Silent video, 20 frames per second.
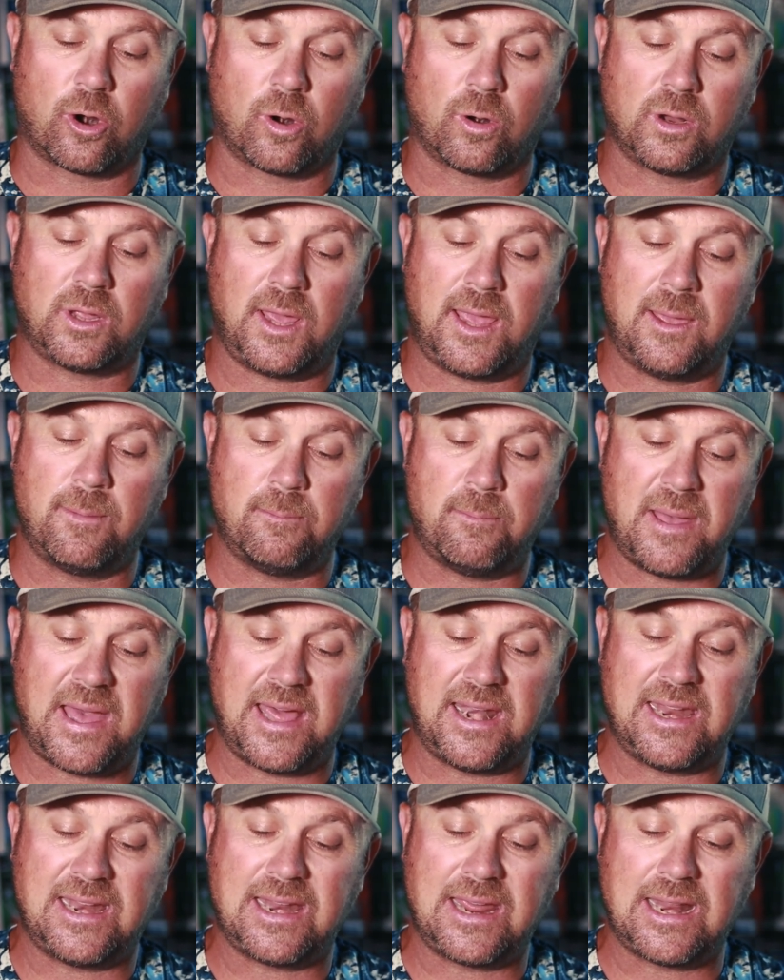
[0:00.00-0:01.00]
are
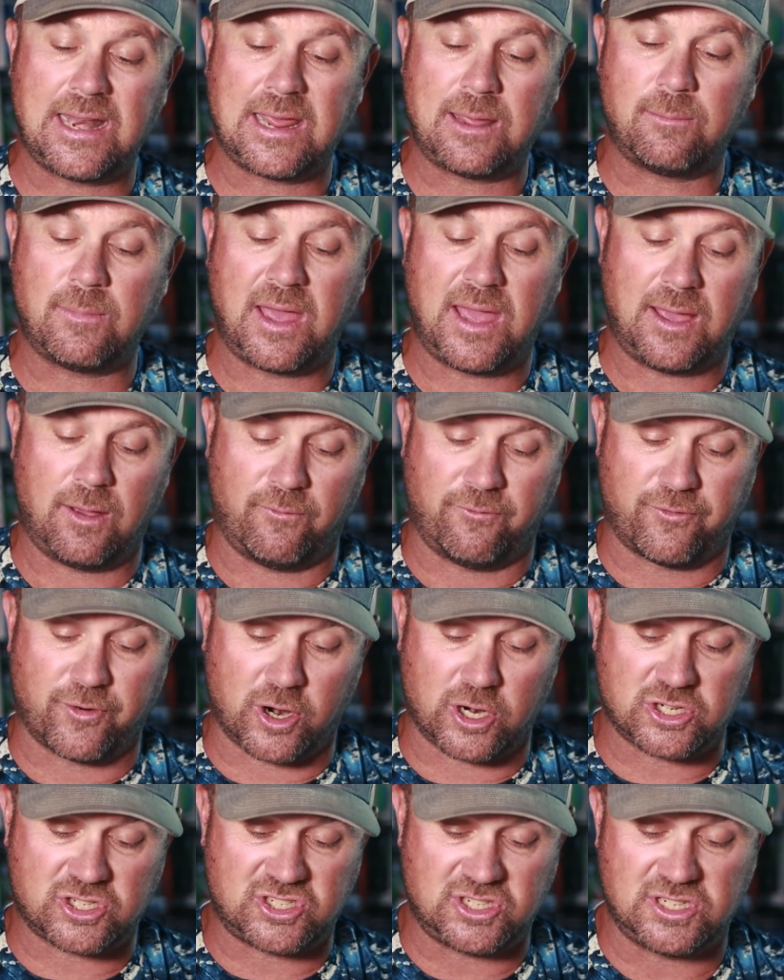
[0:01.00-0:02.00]
embedded in him
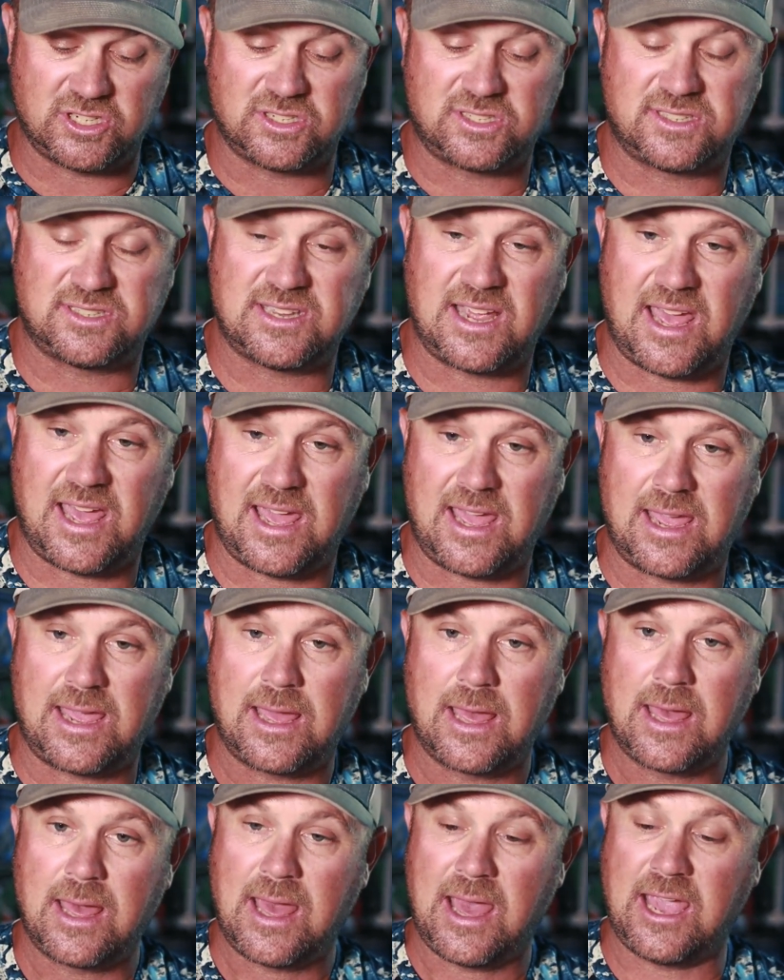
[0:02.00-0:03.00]
versus,
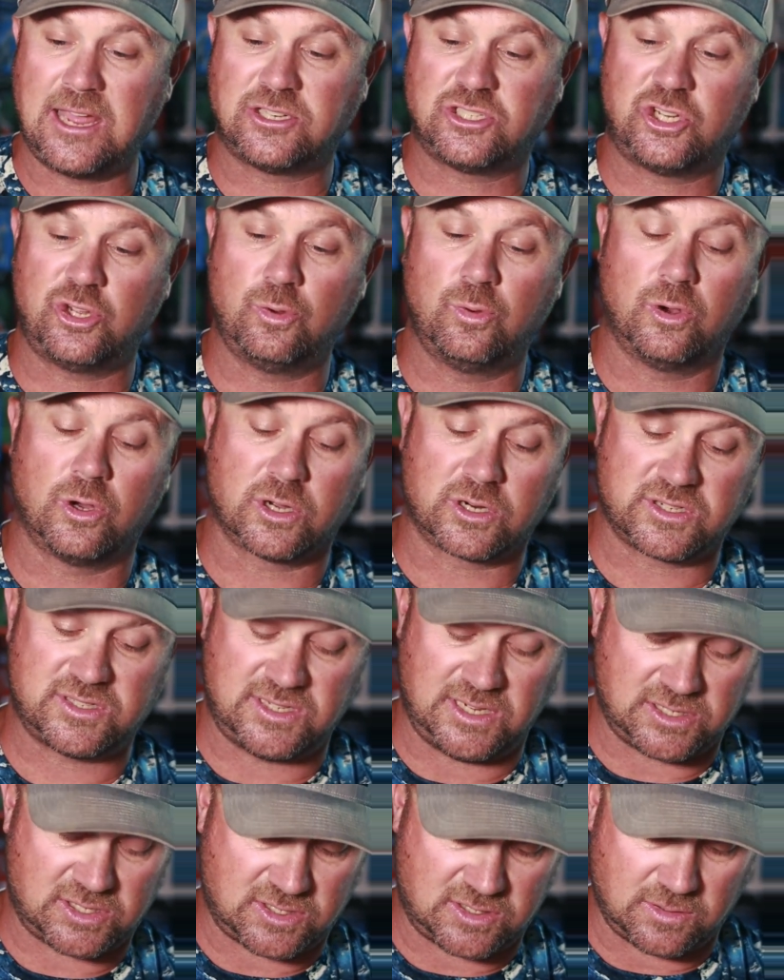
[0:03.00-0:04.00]
say, a two-hook
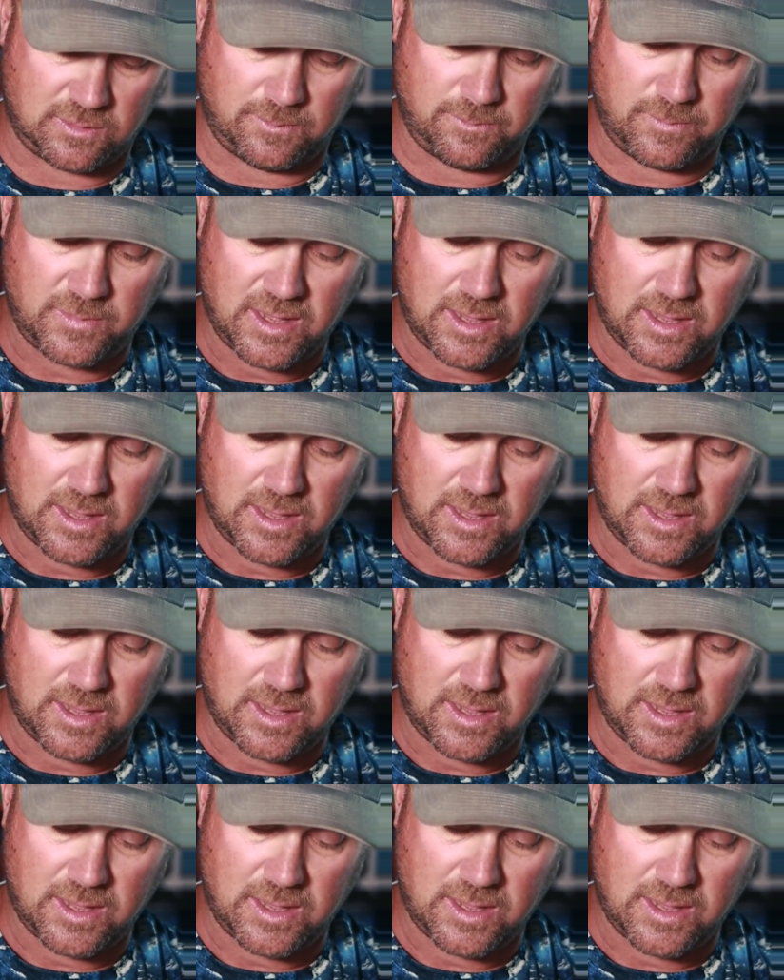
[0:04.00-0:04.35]
system